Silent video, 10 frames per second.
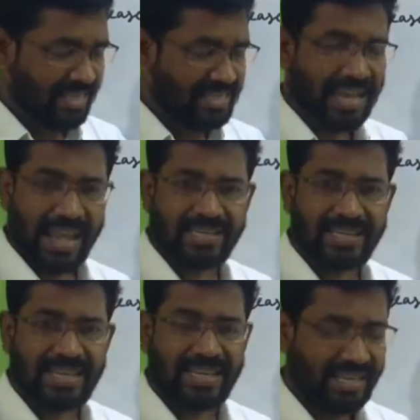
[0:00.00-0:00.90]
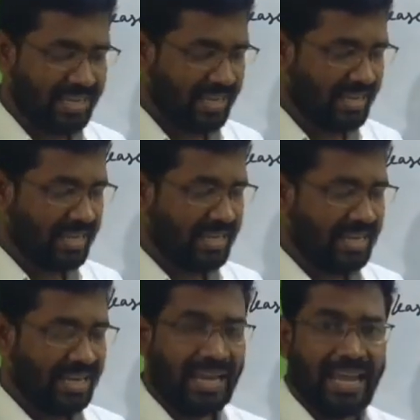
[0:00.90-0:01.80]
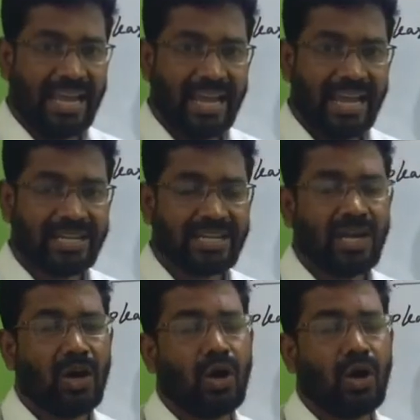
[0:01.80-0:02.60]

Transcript: kindly, let